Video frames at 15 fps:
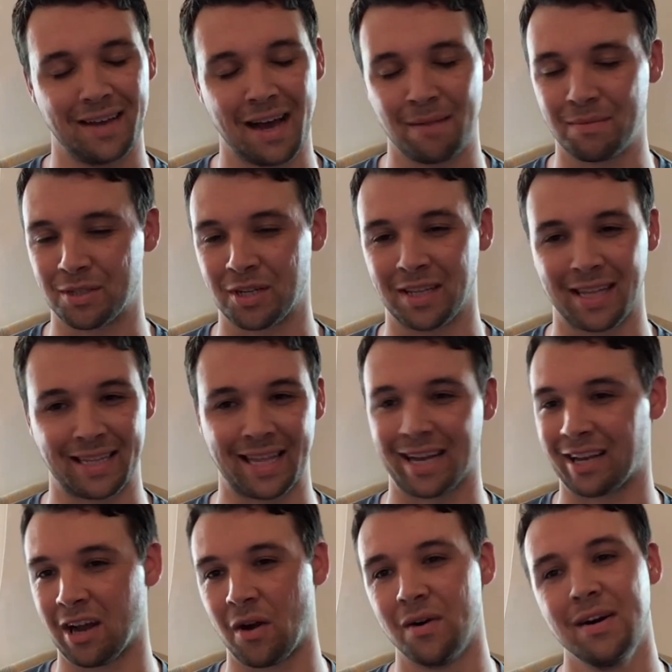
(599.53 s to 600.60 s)
I'm just gonna let
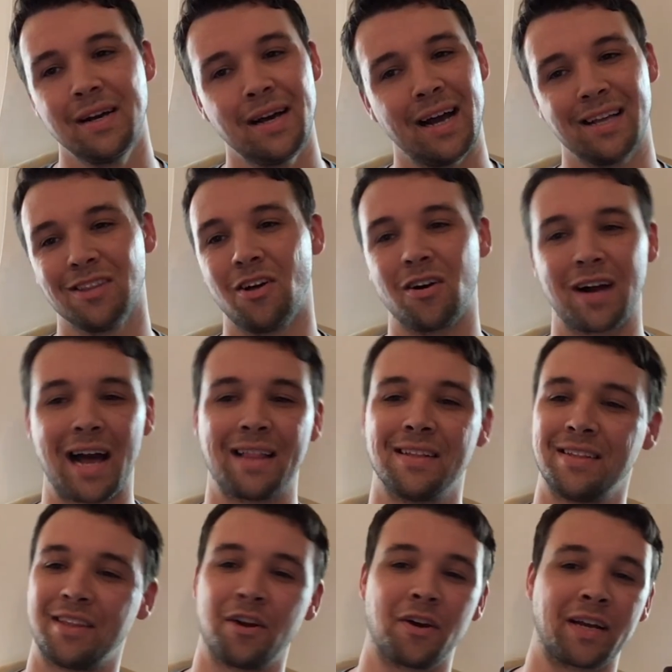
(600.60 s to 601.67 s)
that go. Long
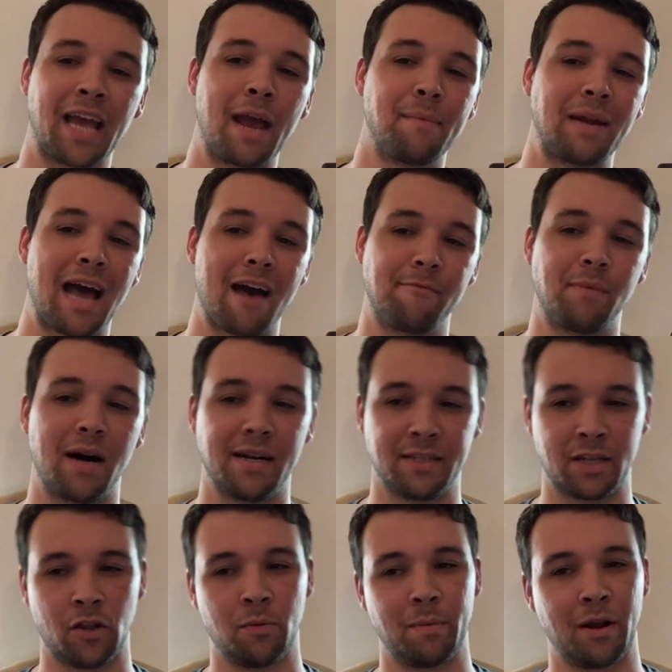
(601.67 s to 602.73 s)
Island, they're a game and a half behind
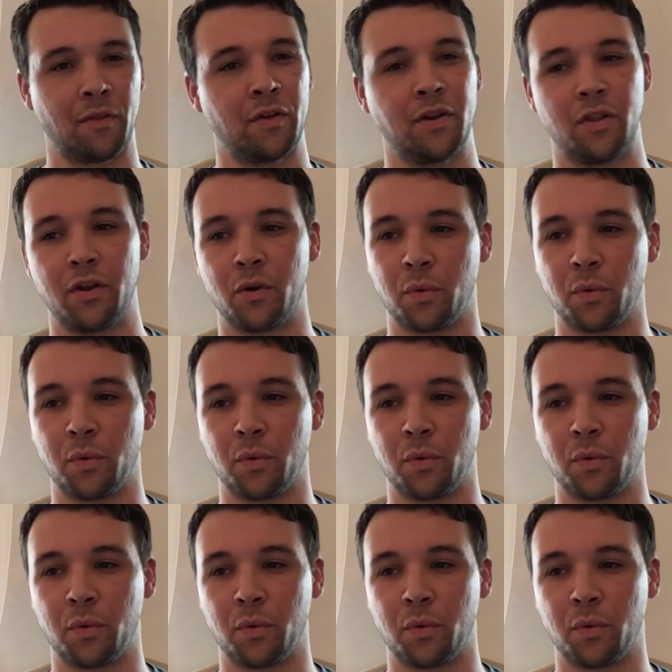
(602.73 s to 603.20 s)
Southern Maryland in the